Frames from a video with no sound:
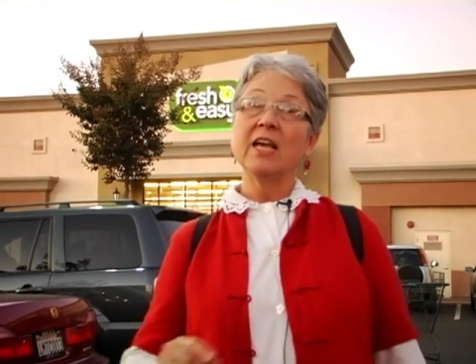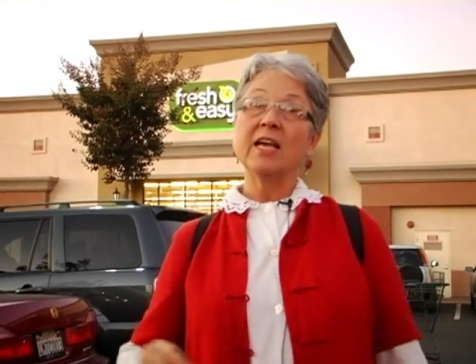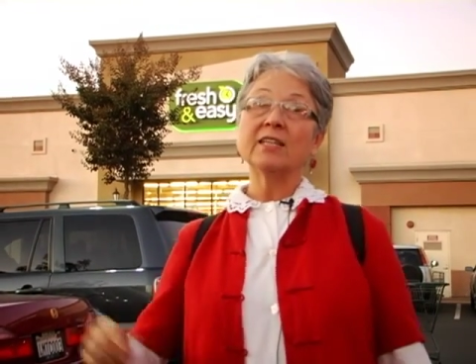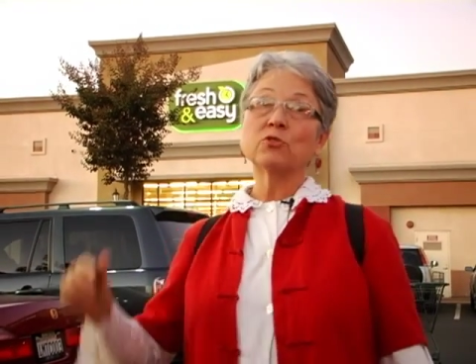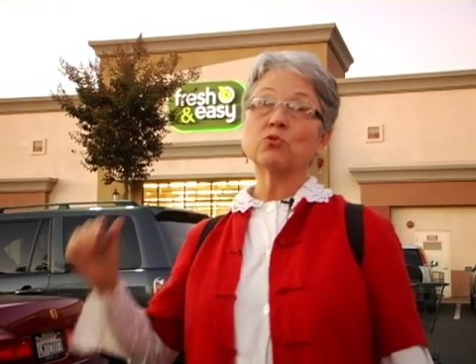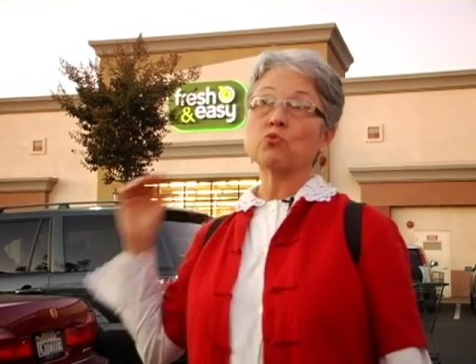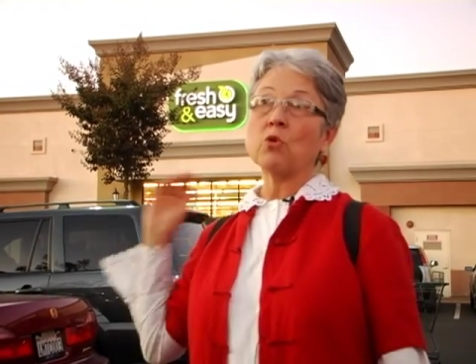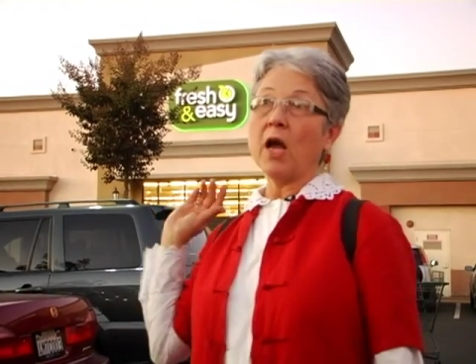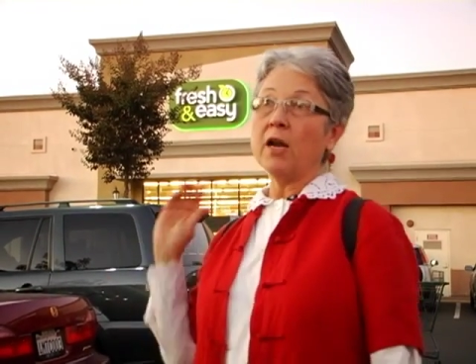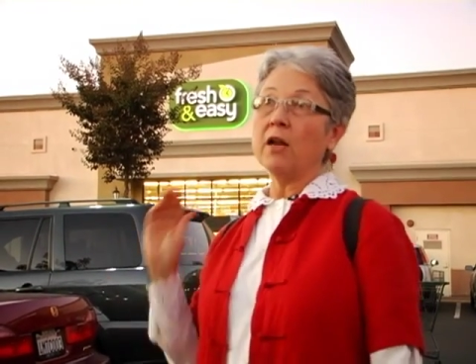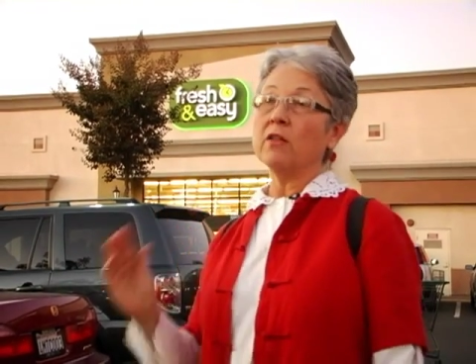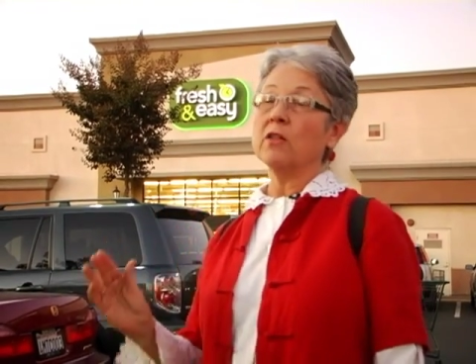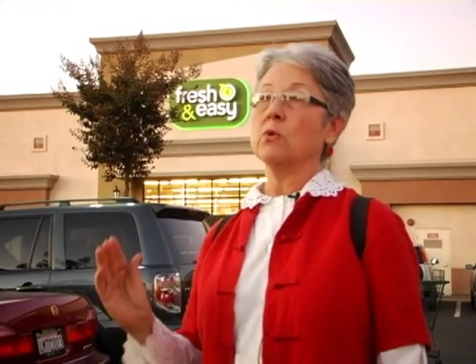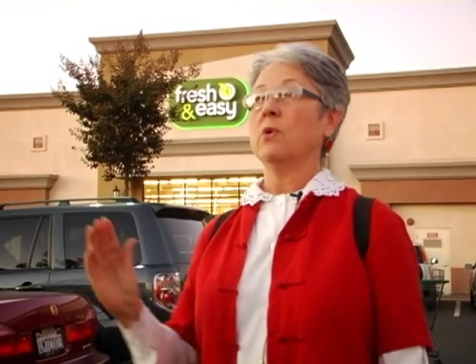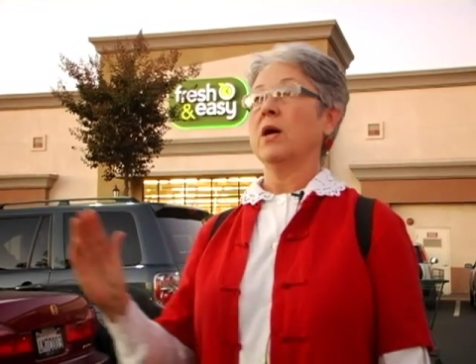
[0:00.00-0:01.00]
It's
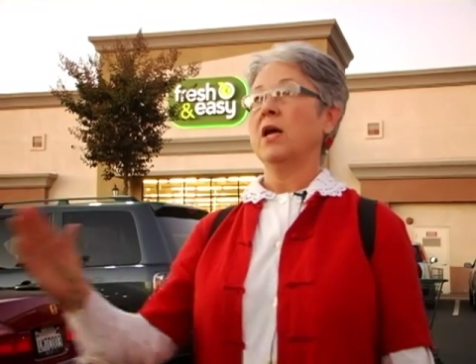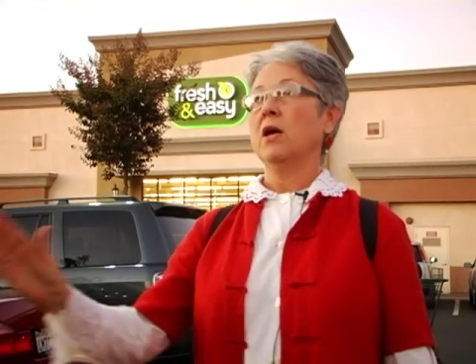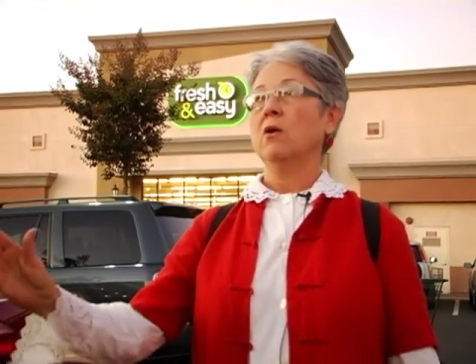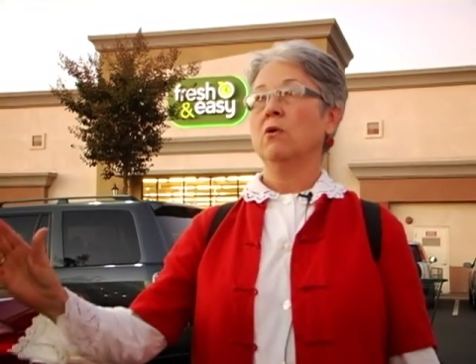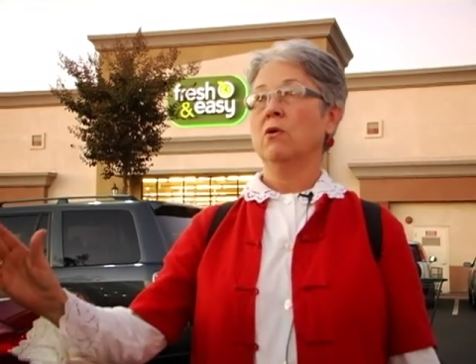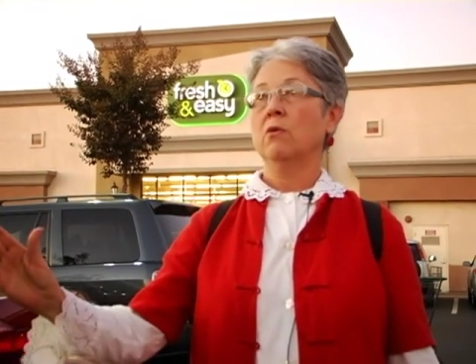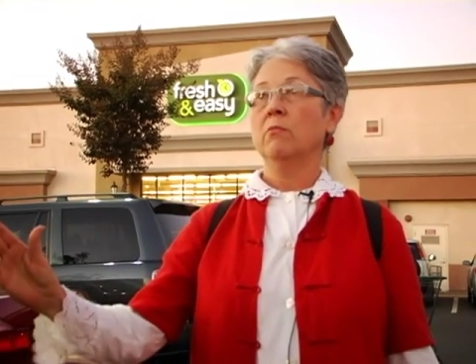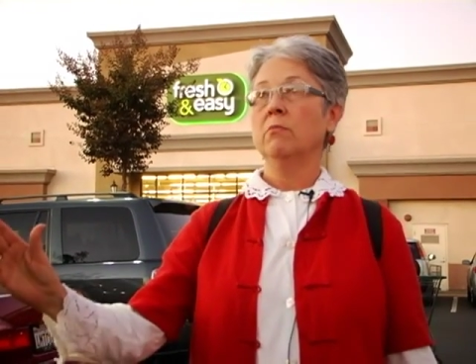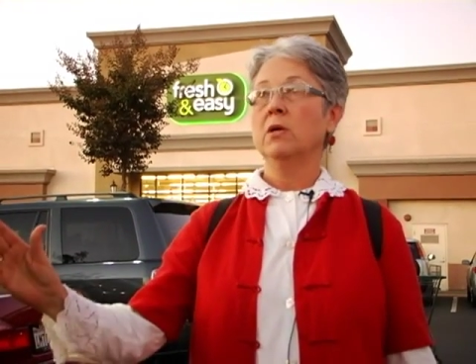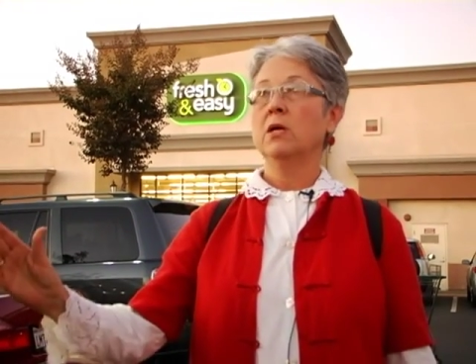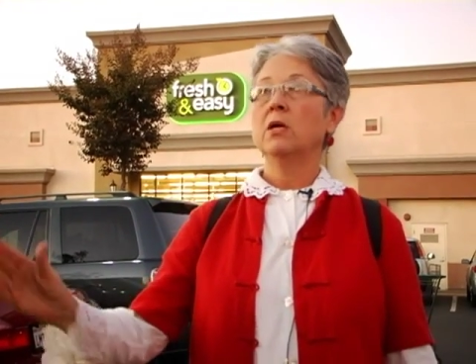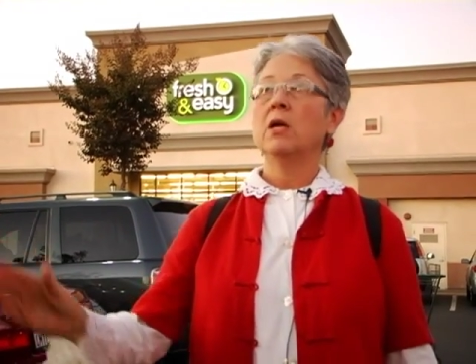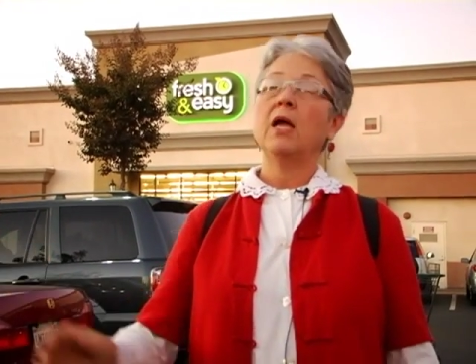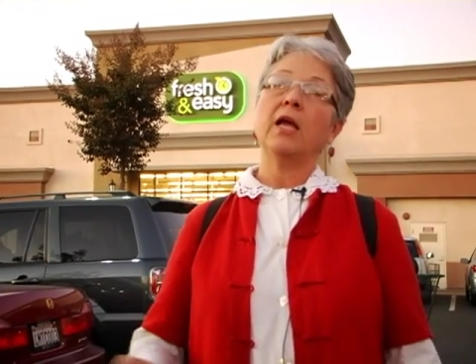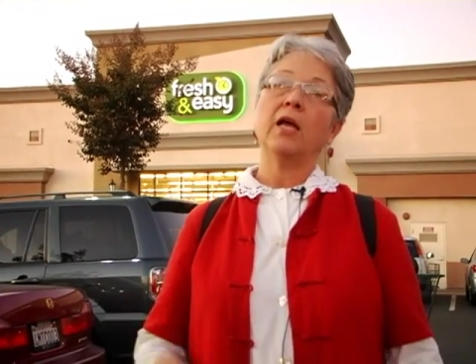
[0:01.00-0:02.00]
right on the way home,
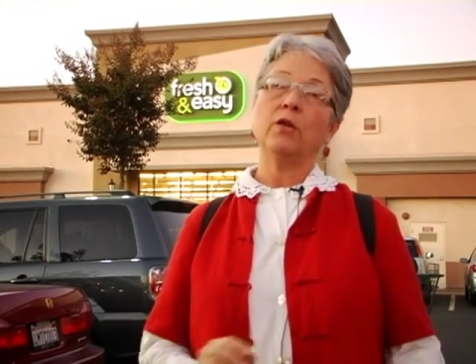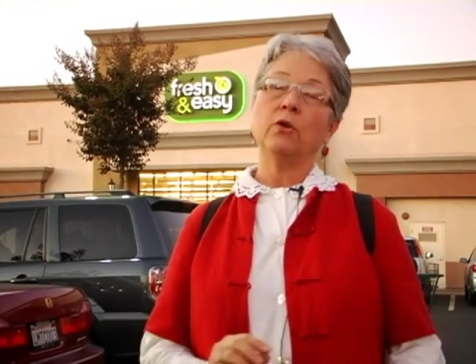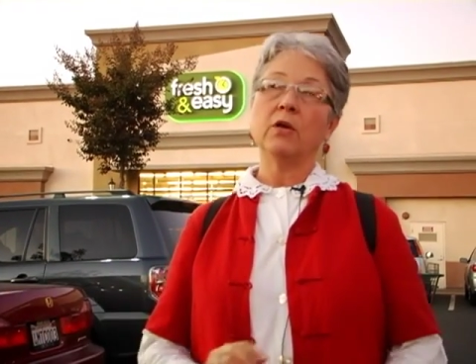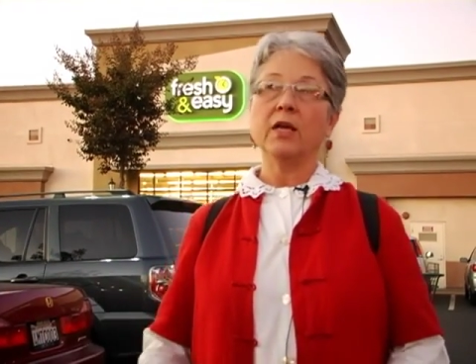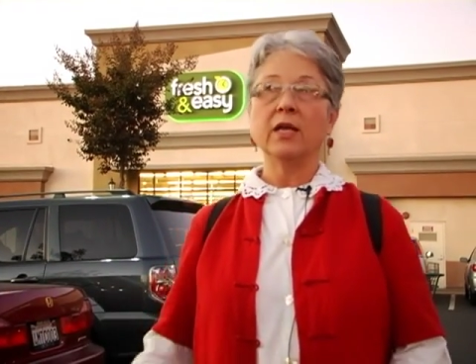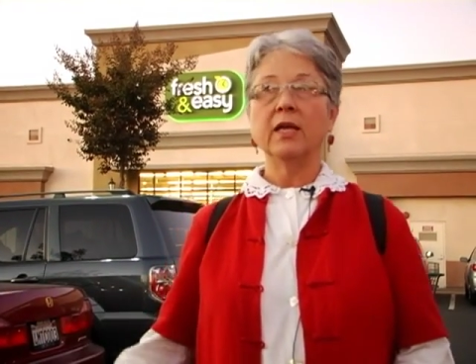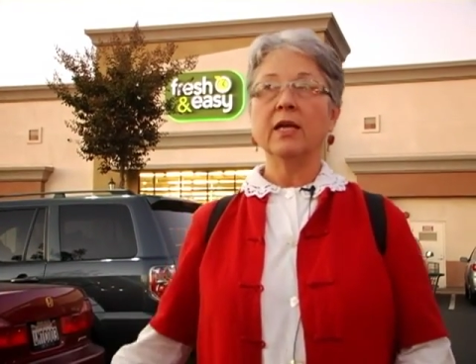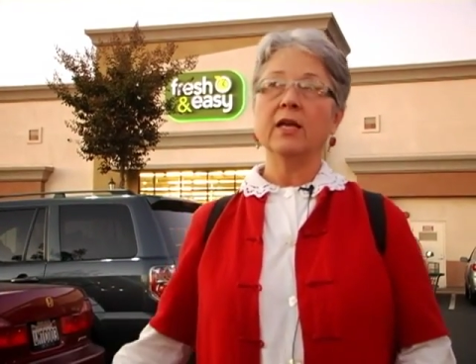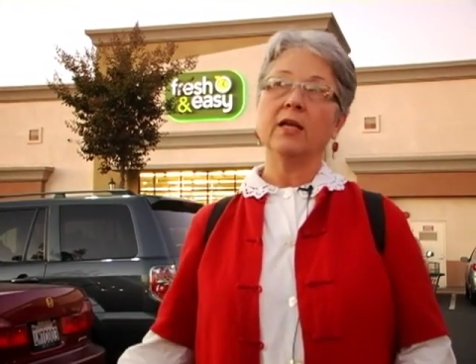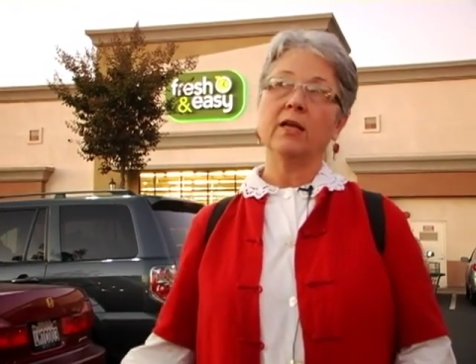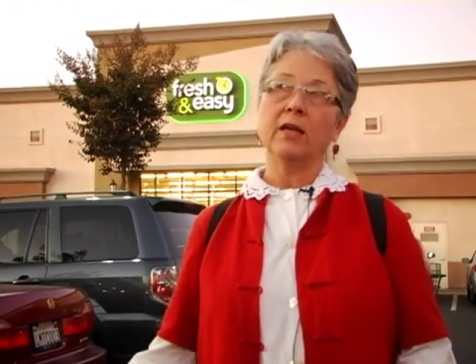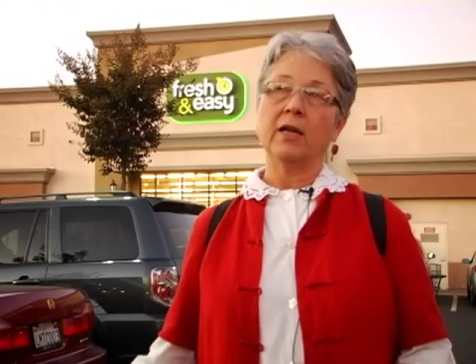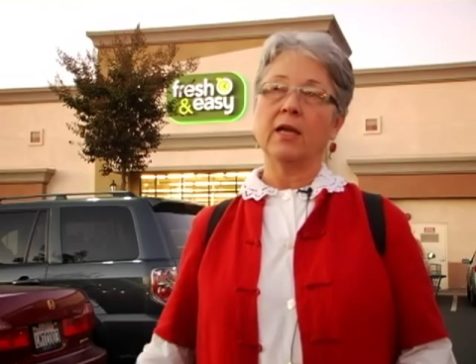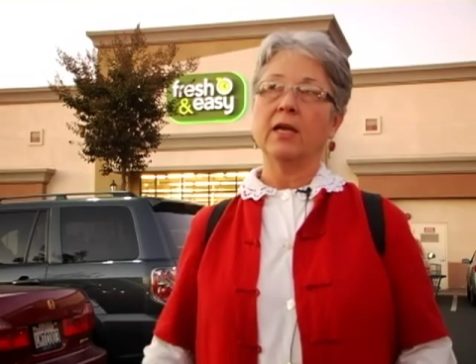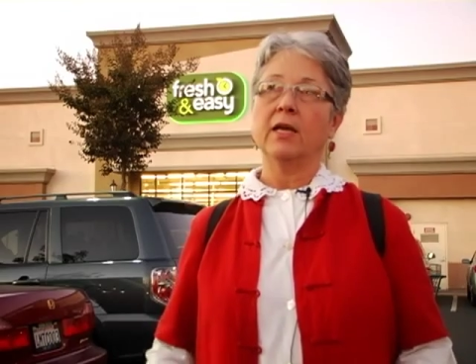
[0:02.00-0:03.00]
and you can get
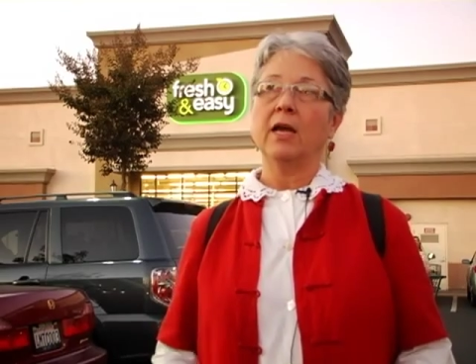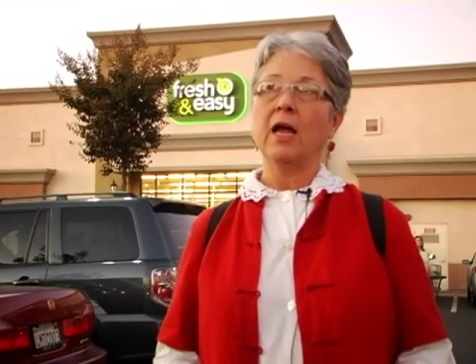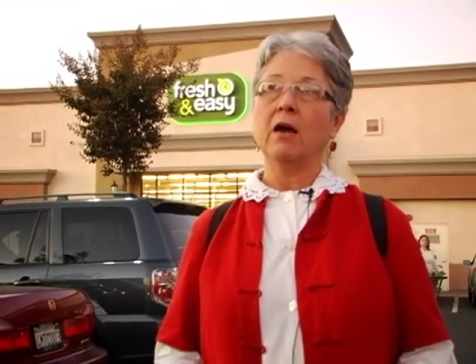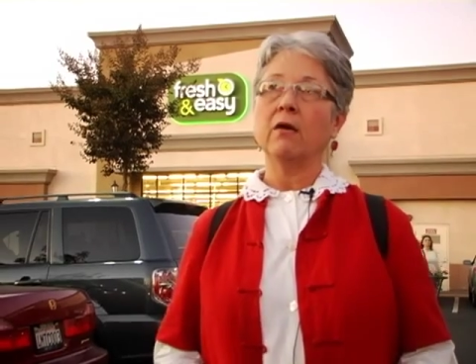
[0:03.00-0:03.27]
in and get